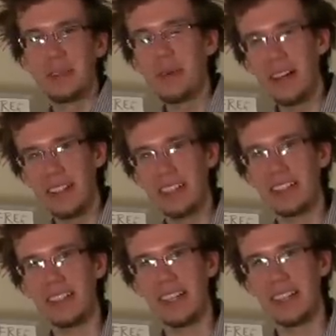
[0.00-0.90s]
Well, the
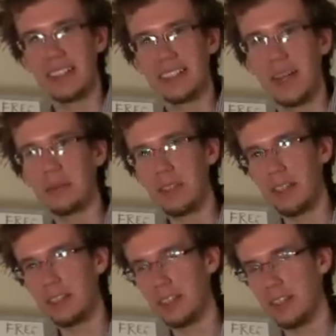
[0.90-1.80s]
thing is, I'm
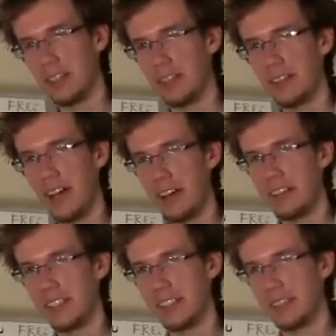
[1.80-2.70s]
trying to show you how
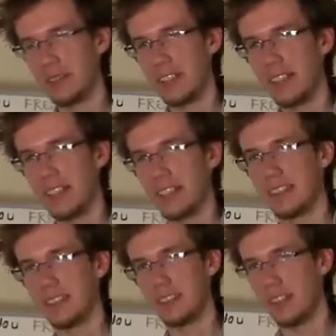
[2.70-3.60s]
easy this really
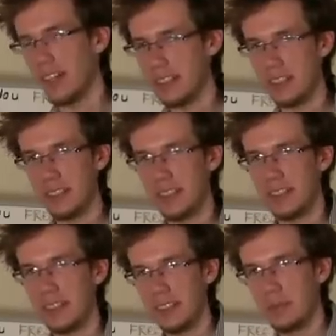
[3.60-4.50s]
is.
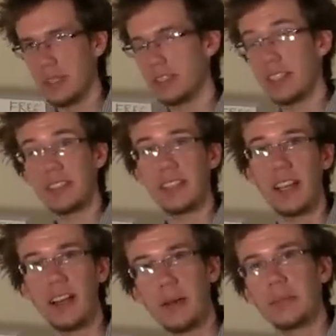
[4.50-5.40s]
Music isn't
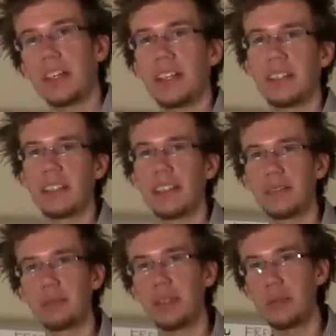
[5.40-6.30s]
that complicated.
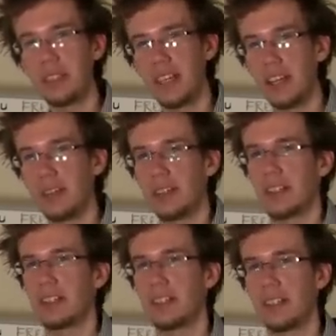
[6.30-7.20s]
Pretty much anyone
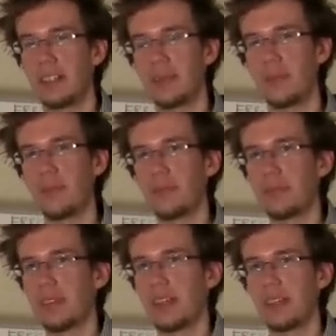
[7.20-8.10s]
can learn it.
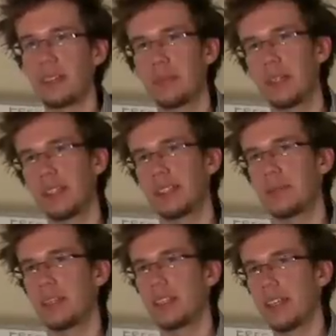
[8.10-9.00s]
But
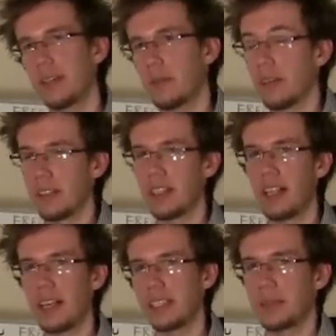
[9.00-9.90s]
to be like world
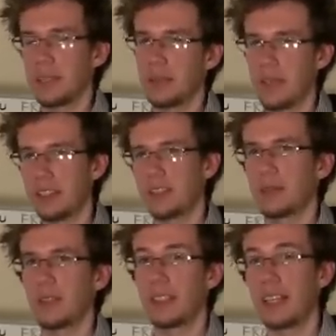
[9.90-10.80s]
class and be the best
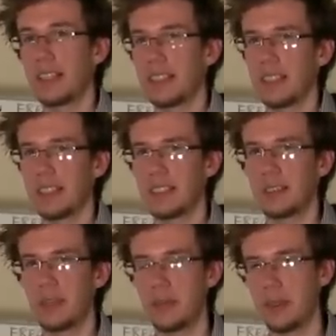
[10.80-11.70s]
in the world, that takes
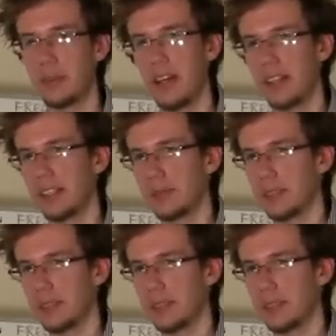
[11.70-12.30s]
quite a bit of practice.